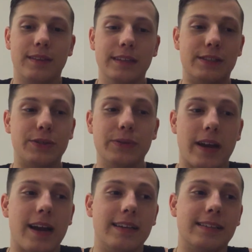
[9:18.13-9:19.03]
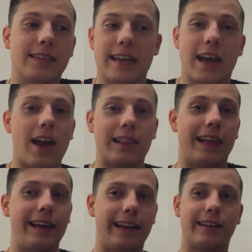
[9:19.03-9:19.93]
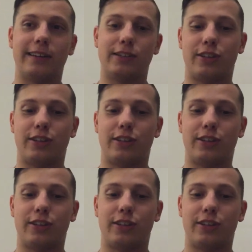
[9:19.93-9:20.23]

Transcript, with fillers: these two guys that got, like,